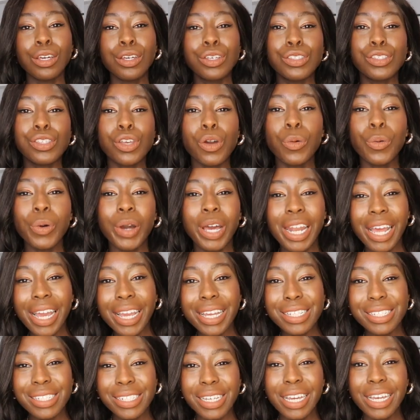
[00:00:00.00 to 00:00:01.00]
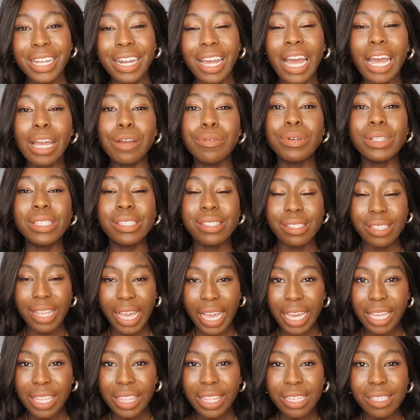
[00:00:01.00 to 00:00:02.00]
So what I did, I would
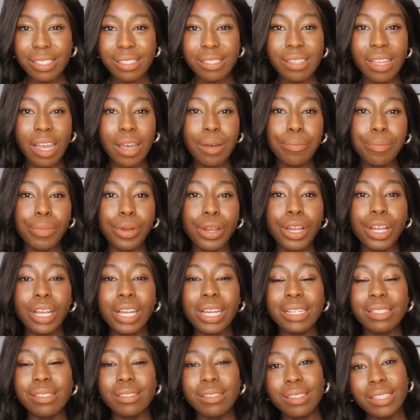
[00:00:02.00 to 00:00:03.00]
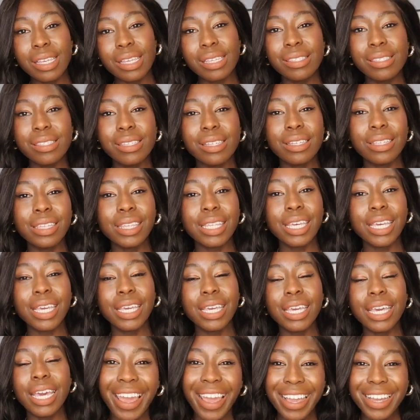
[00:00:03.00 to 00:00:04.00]
say this number
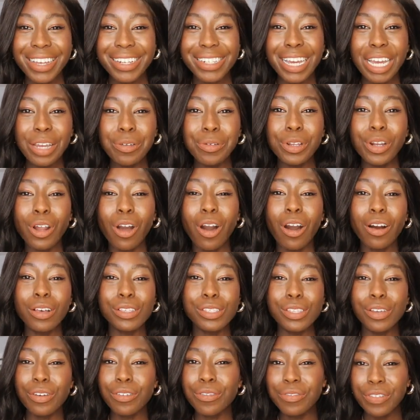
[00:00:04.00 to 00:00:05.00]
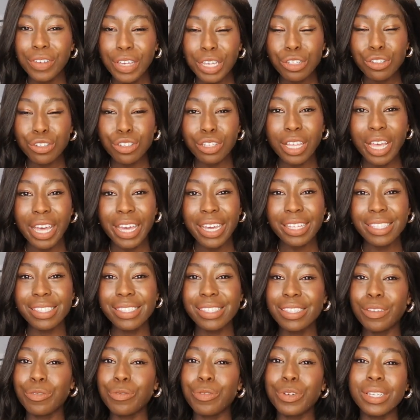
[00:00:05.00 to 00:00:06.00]
consistently, and I would also
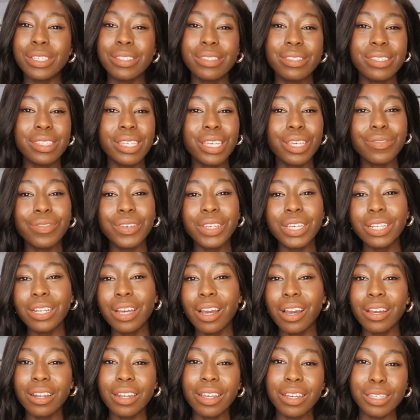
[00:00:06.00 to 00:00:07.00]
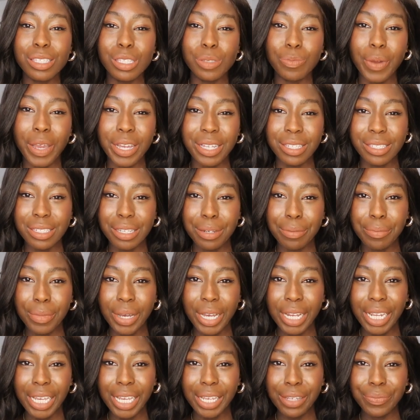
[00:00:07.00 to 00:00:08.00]
visualize receiving unexpected
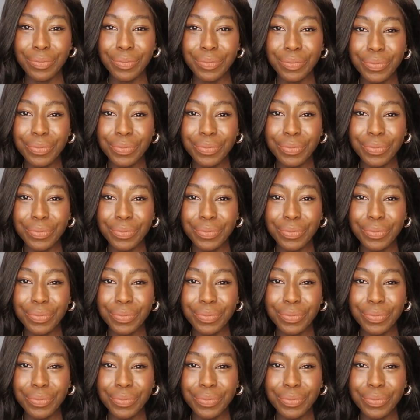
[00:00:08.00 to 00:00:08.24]
money.